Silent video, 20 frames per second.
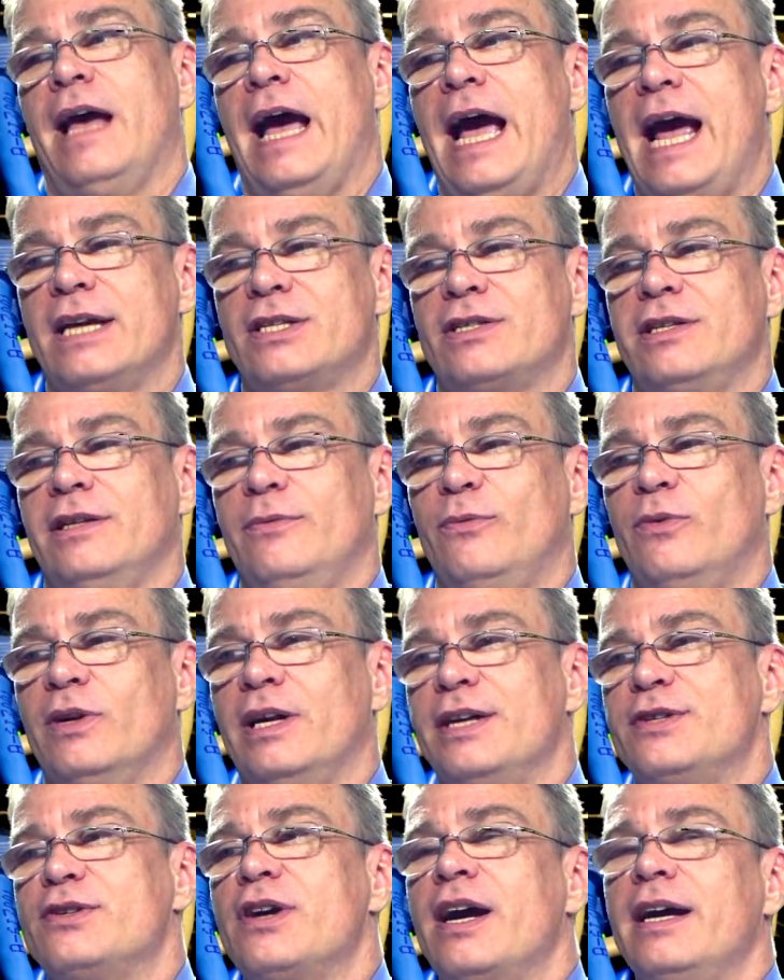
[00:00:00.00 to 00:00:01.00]
Actually, what
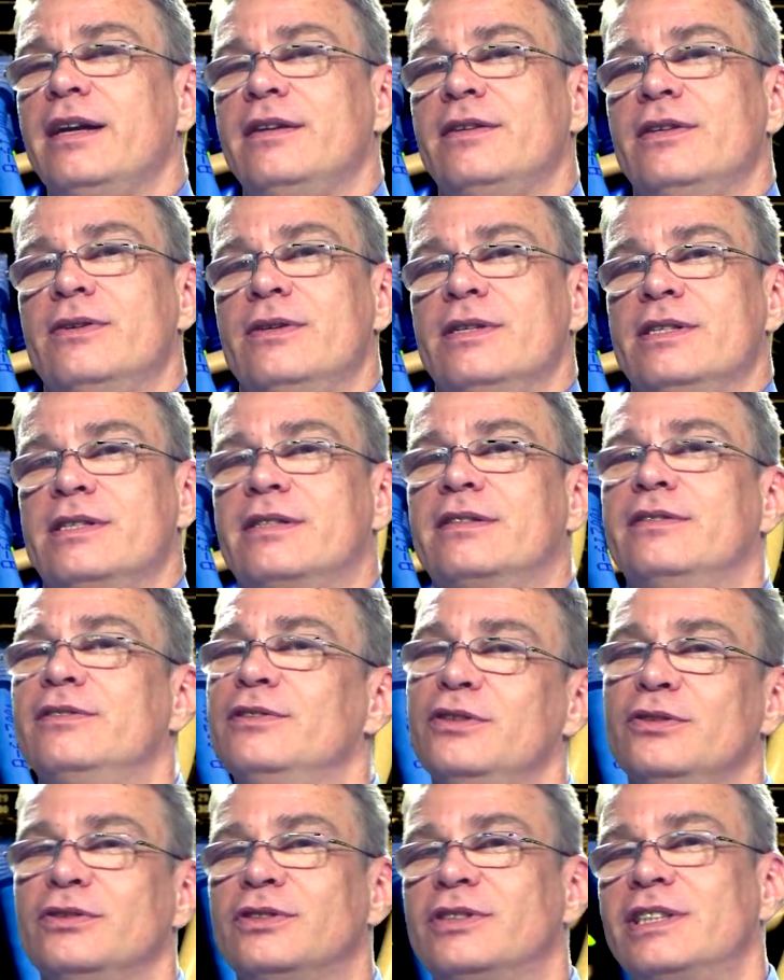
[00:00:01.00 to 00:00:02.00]
I try and do is
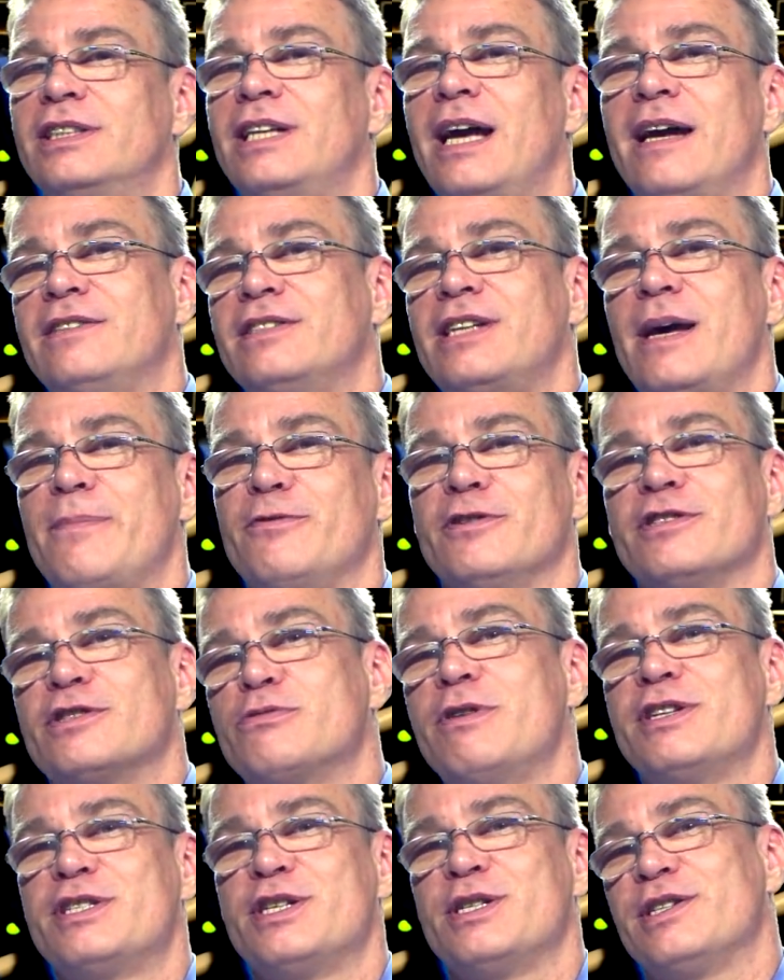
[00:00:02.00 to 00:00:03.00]
use se separate
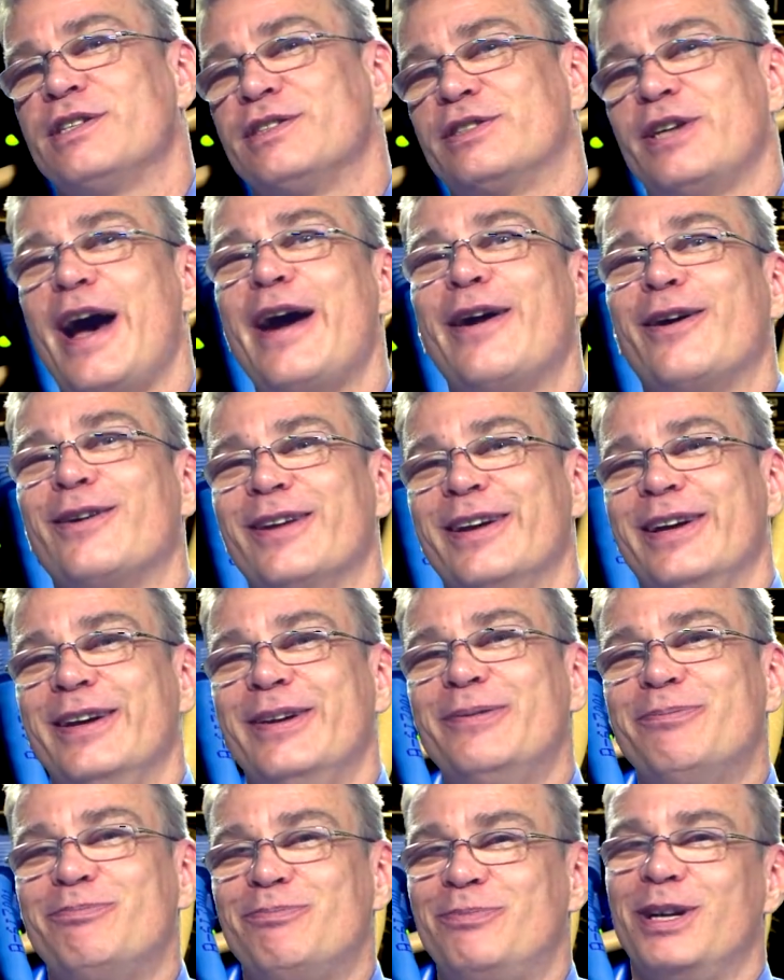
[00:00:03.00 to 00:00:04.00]
switches entirely,
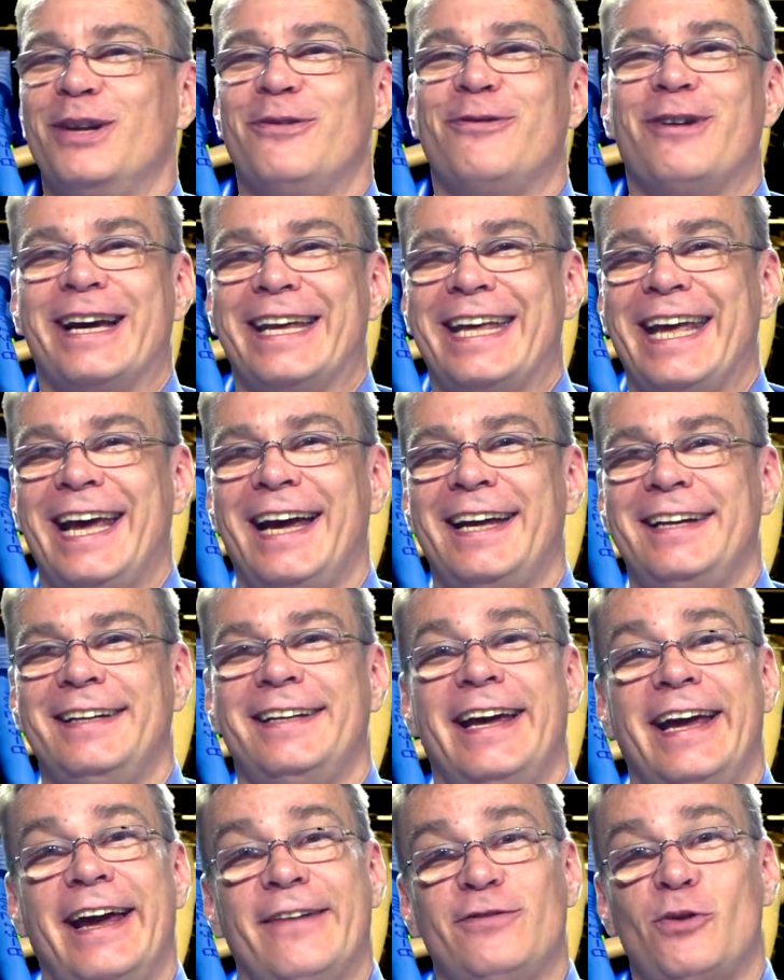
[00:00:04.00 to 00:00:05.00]
but if I can't
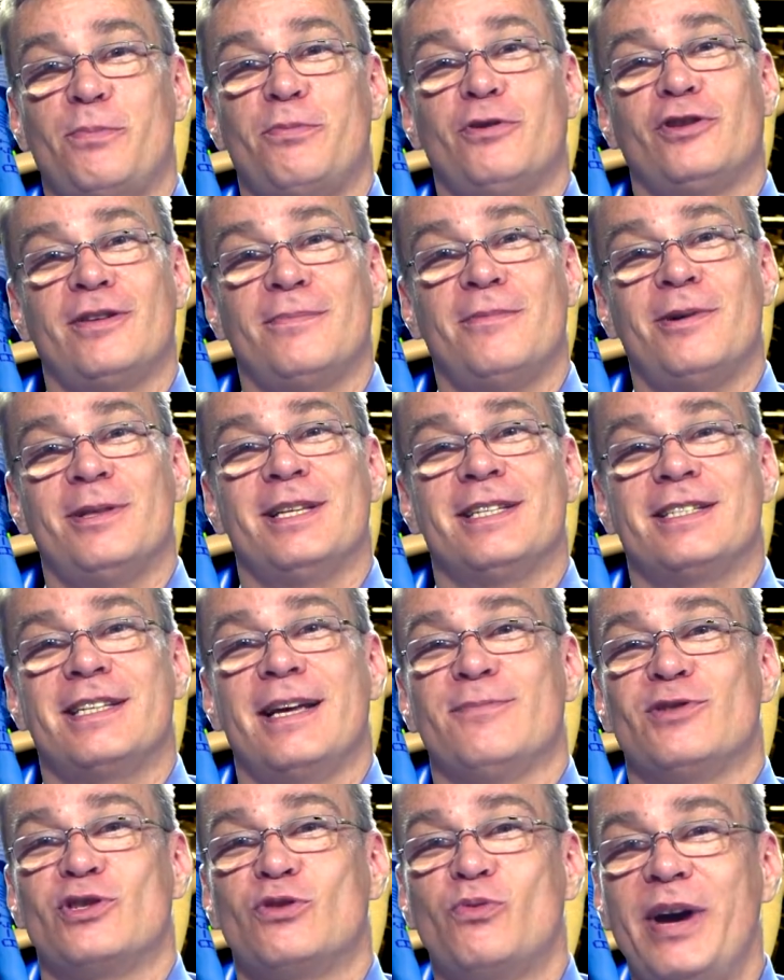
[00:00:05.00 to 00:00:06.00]
and I have to put them on the
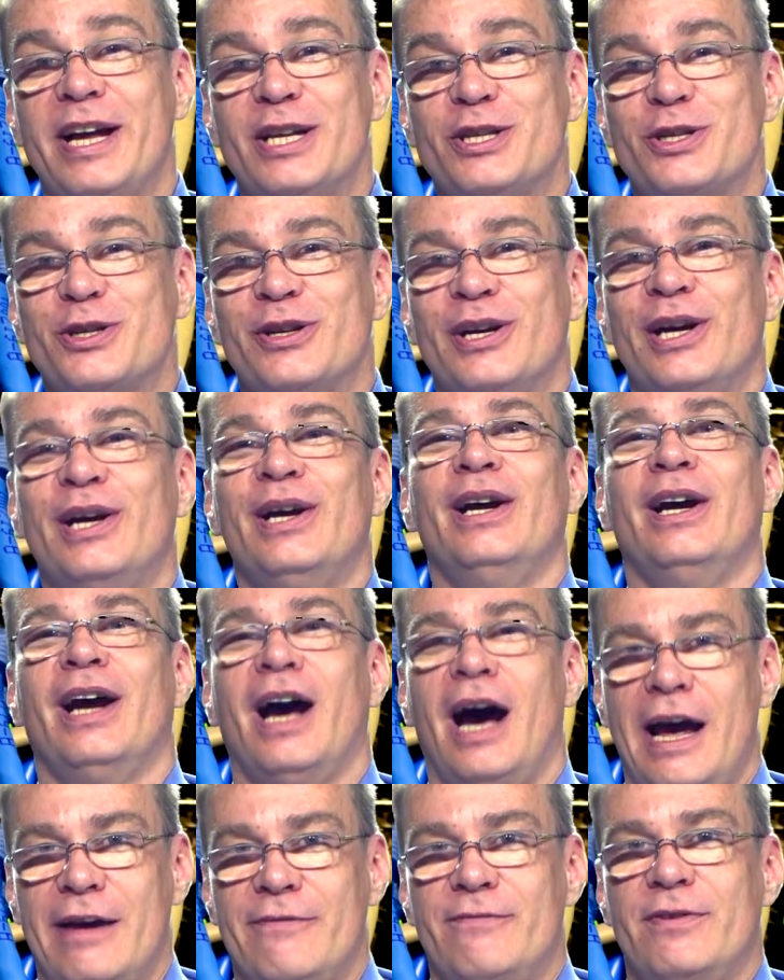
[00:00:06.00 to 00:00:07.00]
same switch,
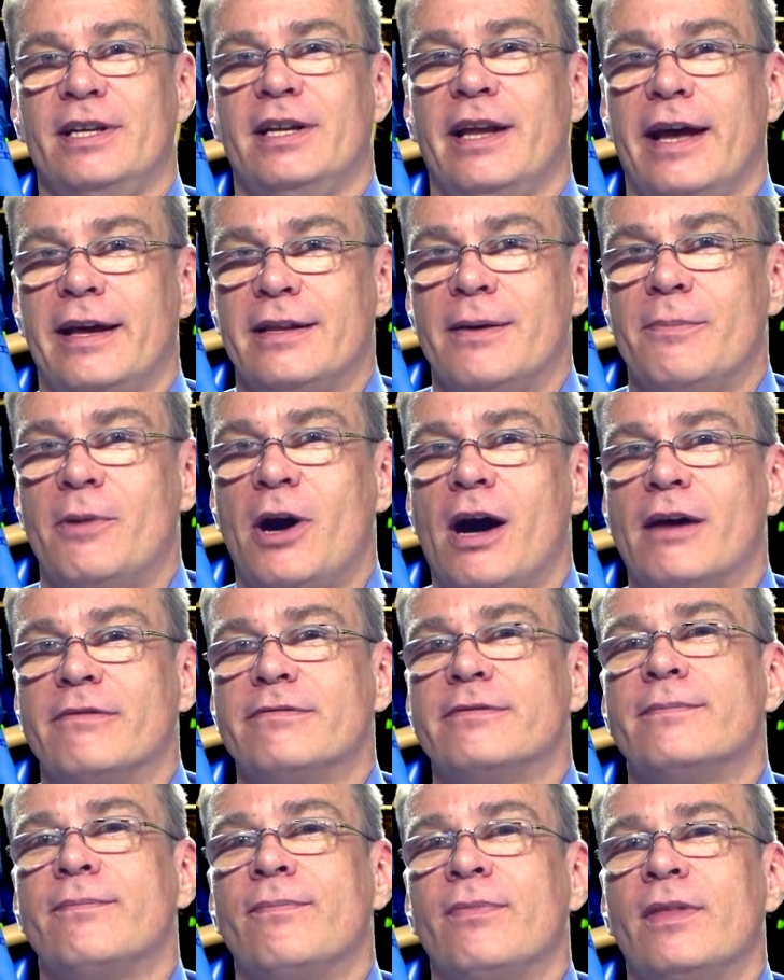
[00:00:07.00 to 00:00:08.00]
I VLAN them
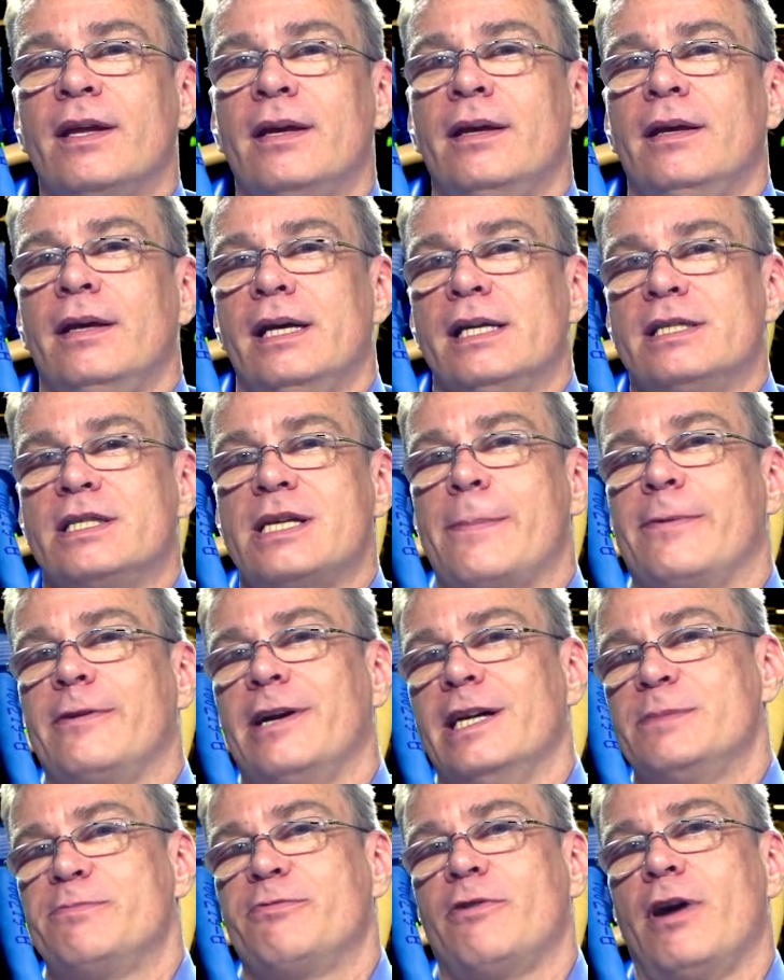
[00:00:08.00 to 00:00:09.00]
off. It
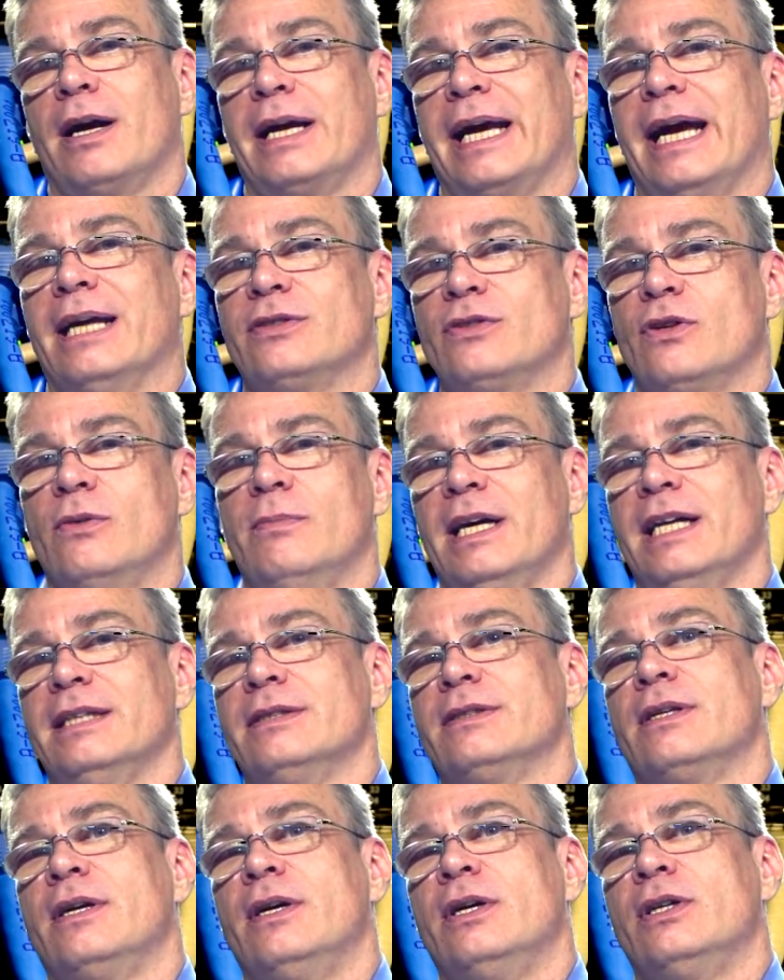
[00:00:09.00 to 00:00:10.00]
separates broadcast
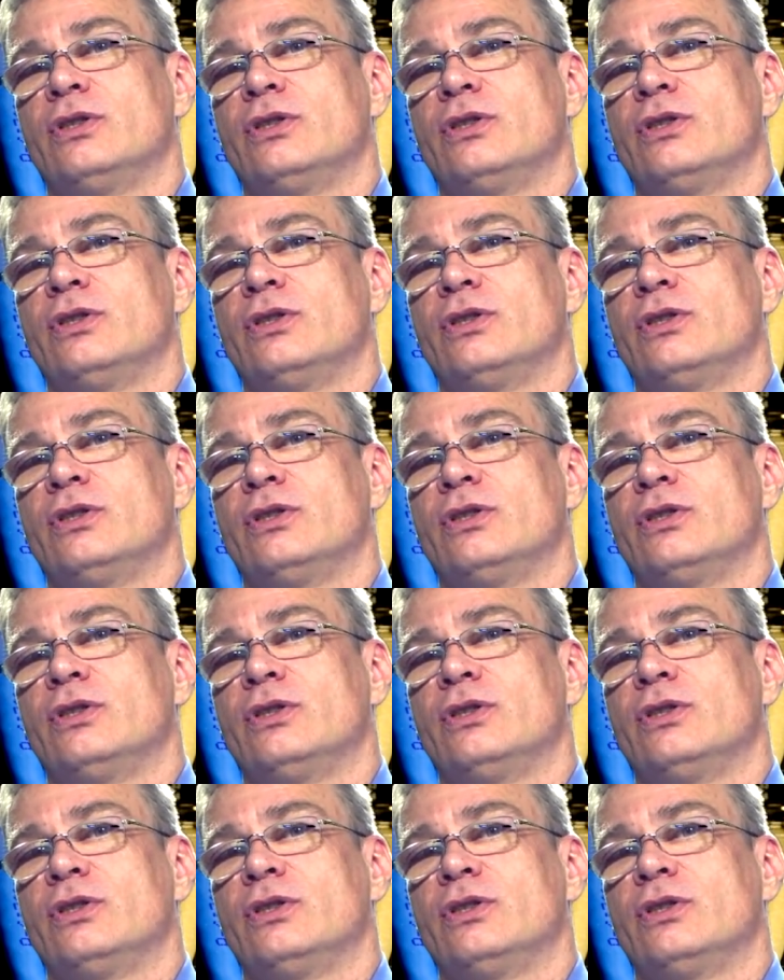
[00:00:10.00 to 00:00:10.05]
domains.